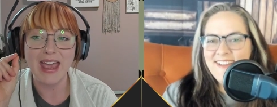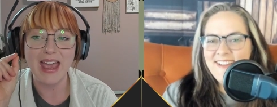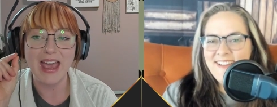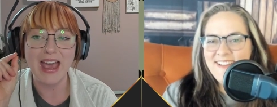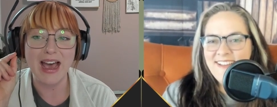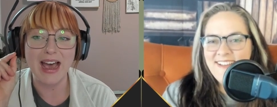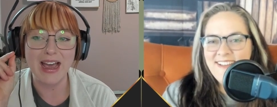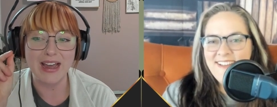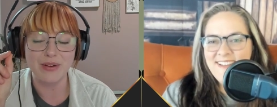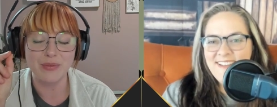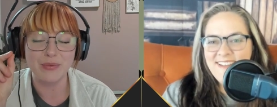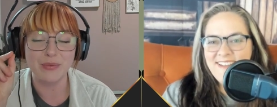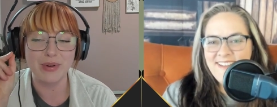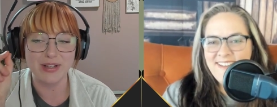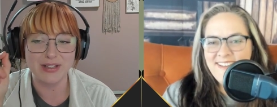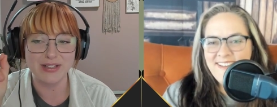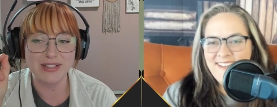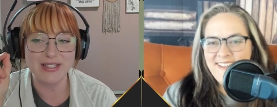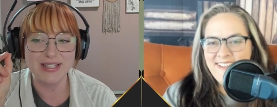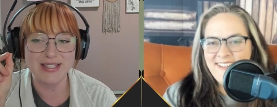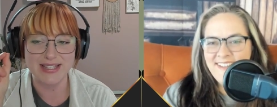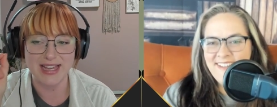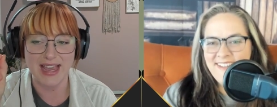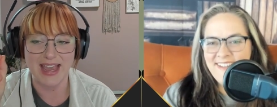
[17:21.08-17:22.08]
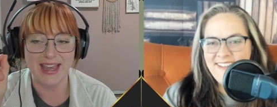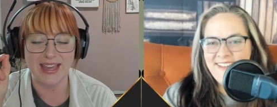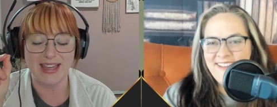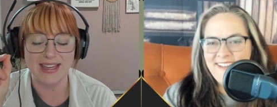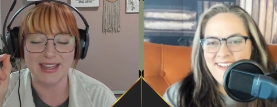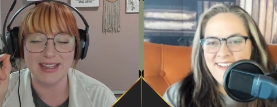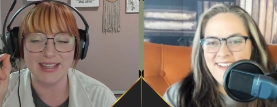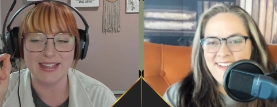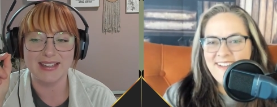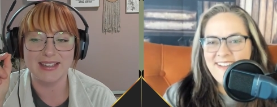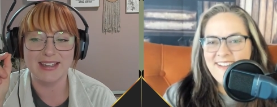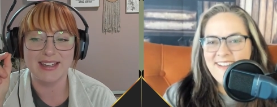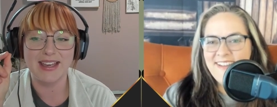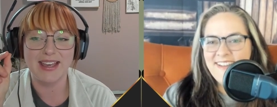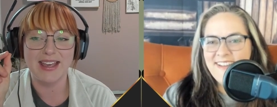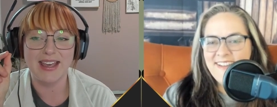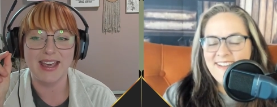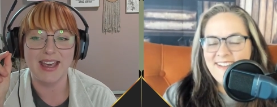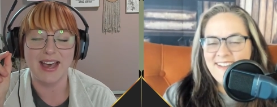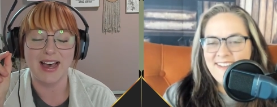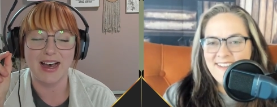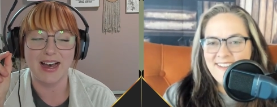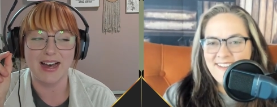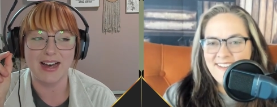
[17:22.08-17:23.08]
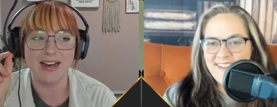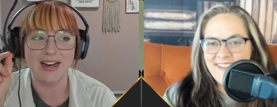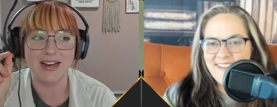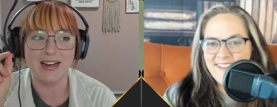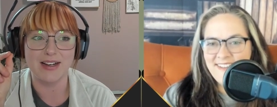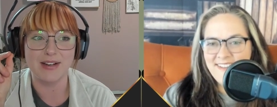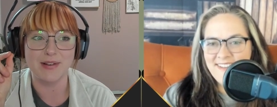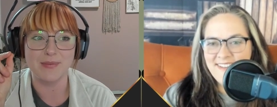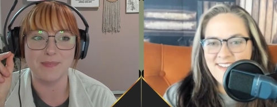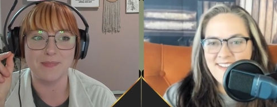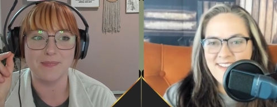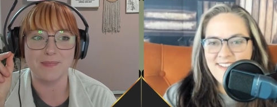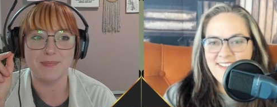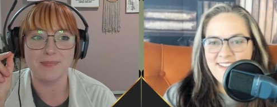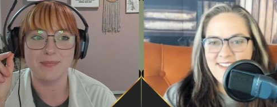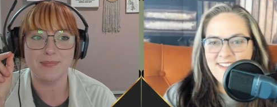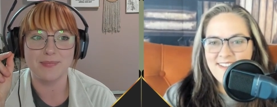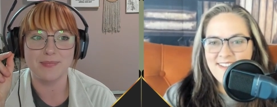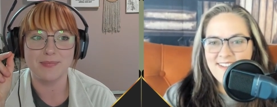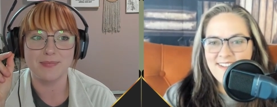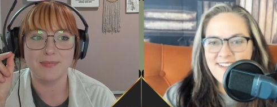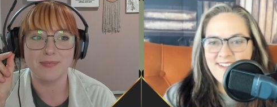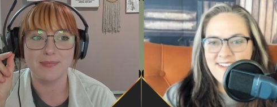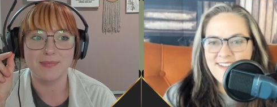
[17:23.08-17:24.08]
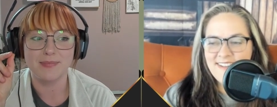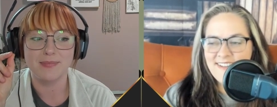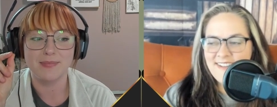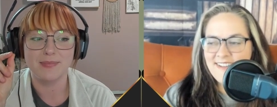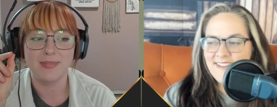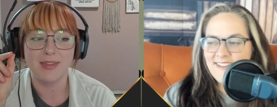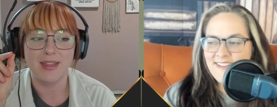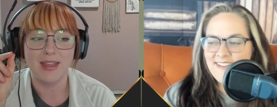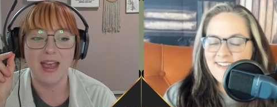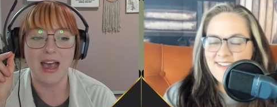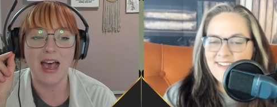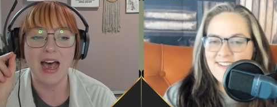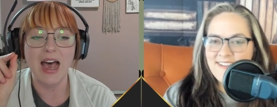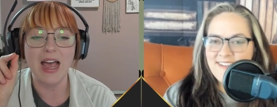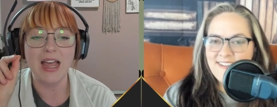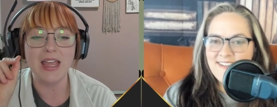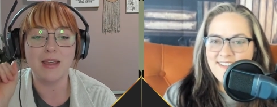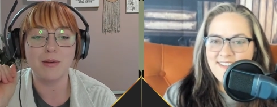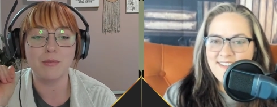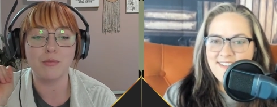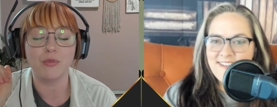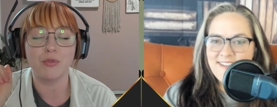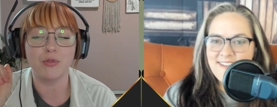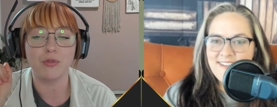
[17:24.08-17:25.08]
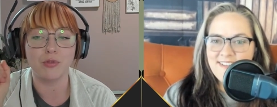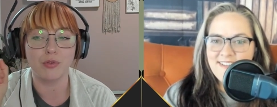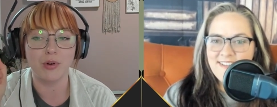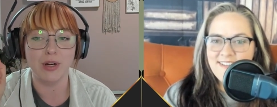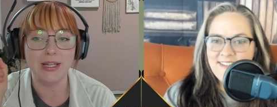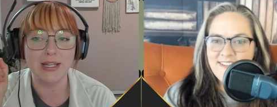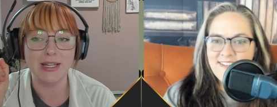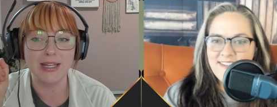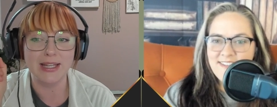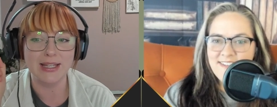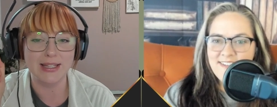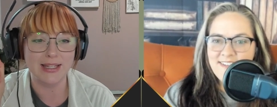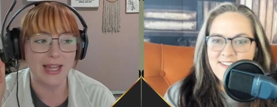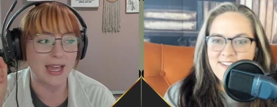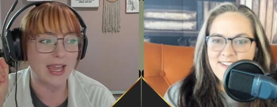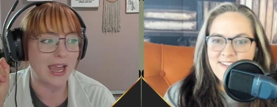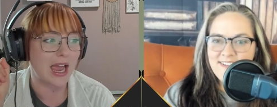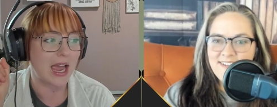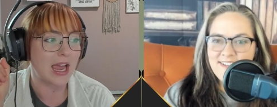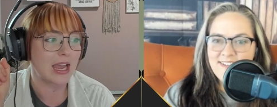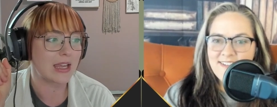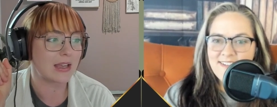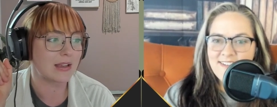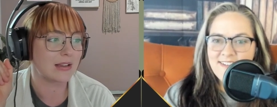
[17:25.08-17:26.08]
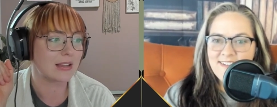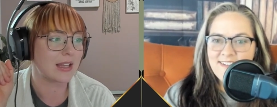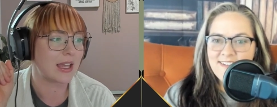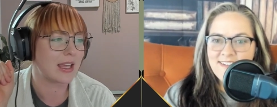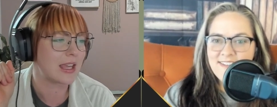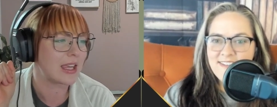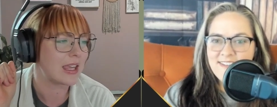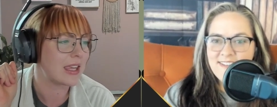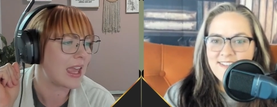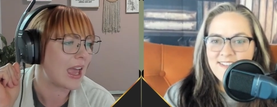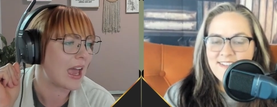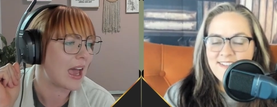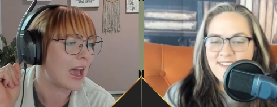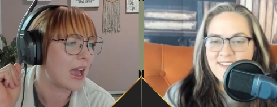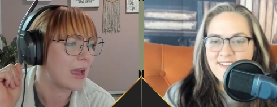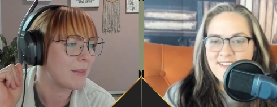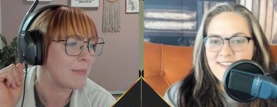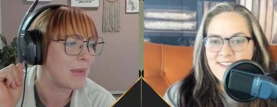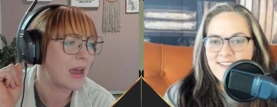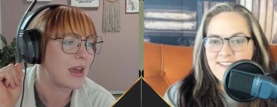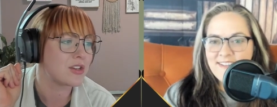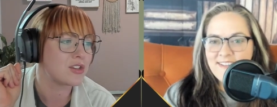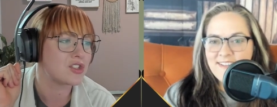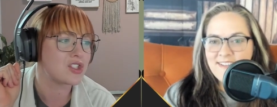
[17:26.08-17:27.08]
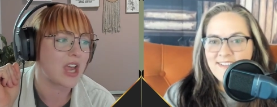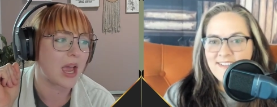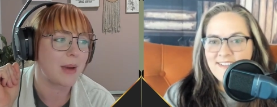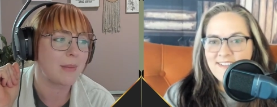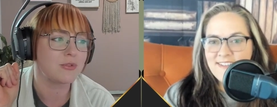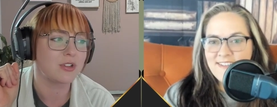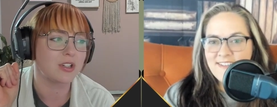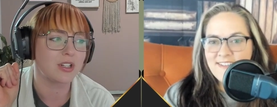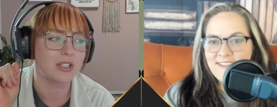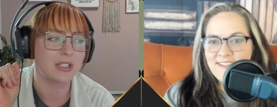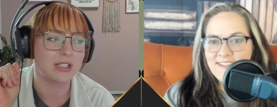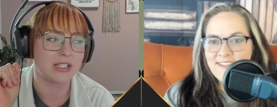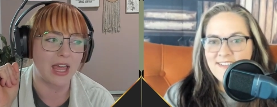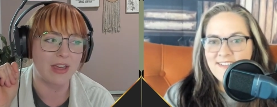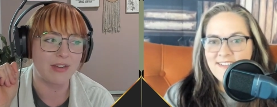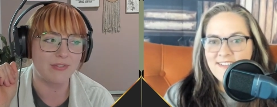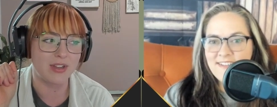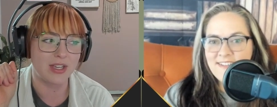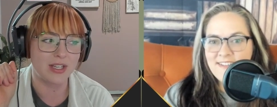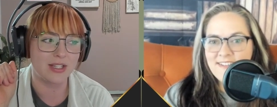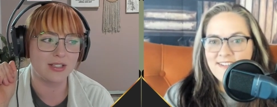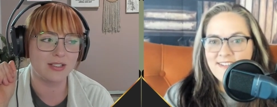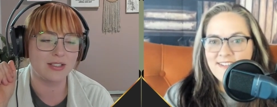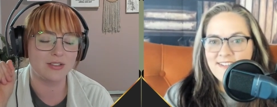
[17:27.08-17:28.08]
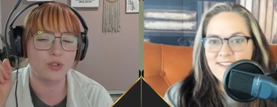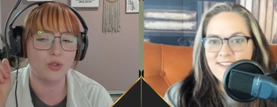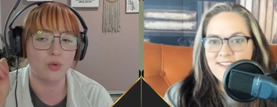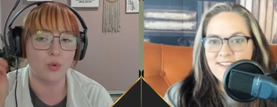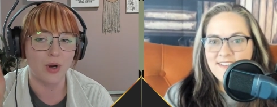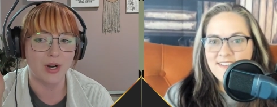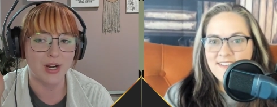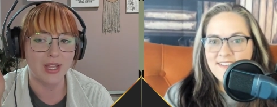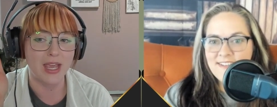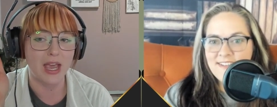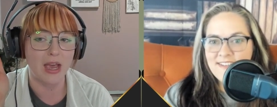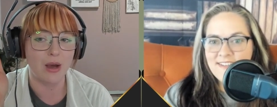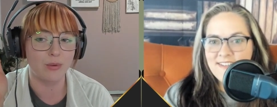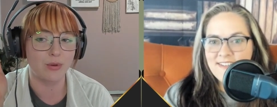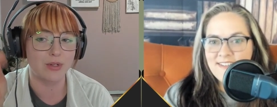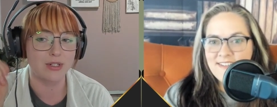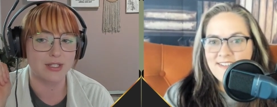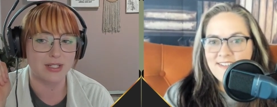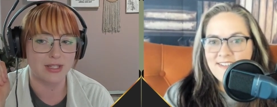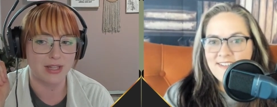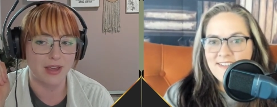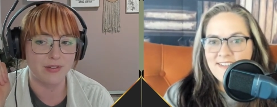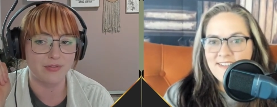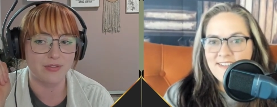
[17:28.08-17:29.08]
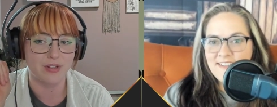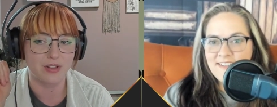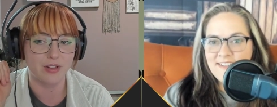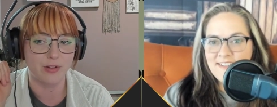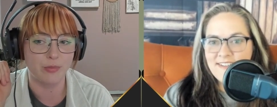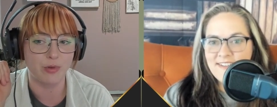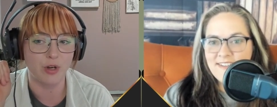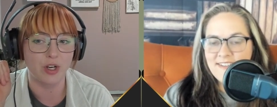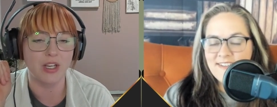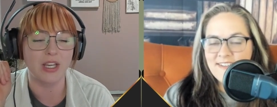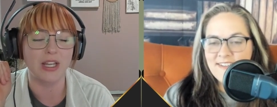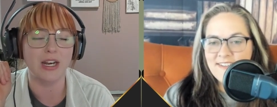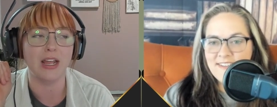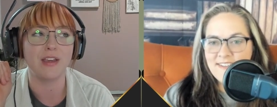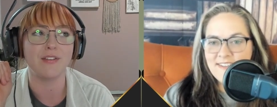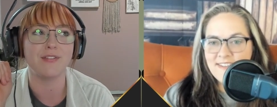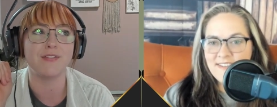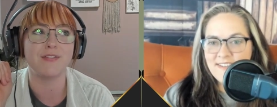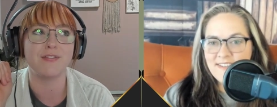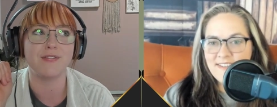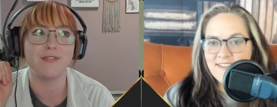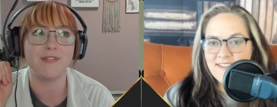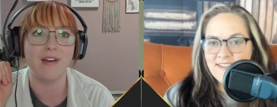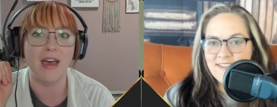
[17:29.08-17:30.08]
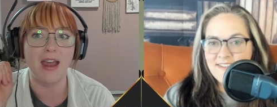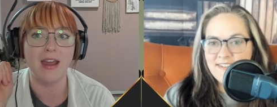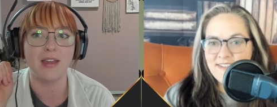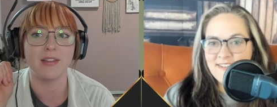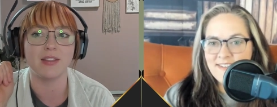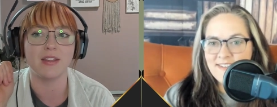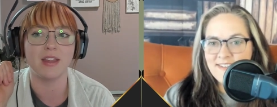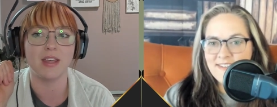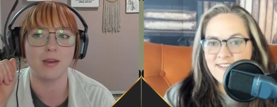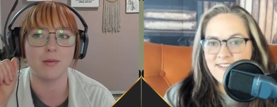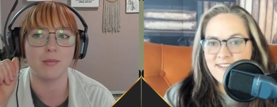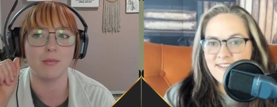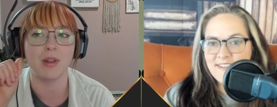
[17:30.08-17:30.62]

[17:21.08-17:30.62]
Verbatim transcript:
Speaker 1: I will say, um, I am really like, I like, yeah, I'm on chapter eleven, twenty hours left in the book. And I finally am